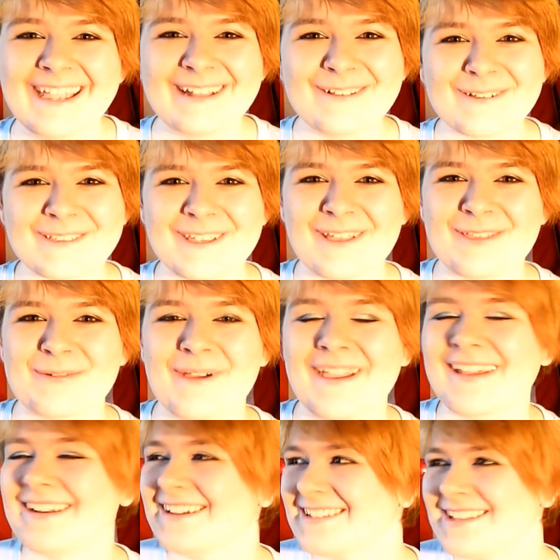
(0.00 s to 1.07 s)
he looked the other way
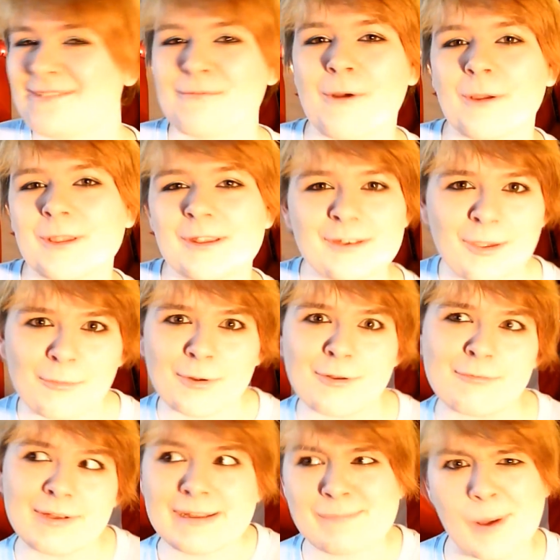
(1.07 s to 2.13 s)
and I said, What, you don't want to
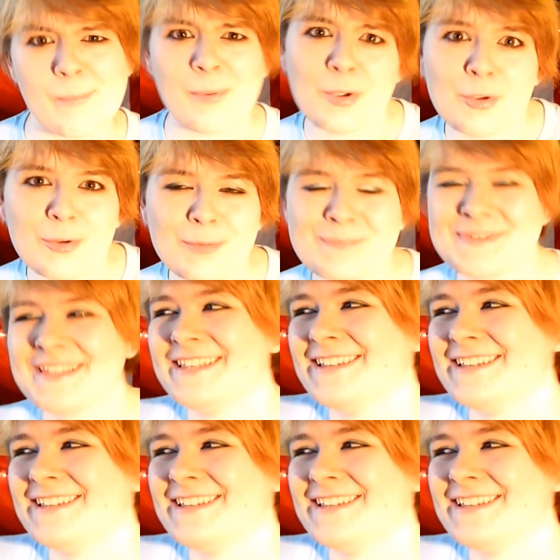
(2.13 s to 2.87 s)
read my boobs?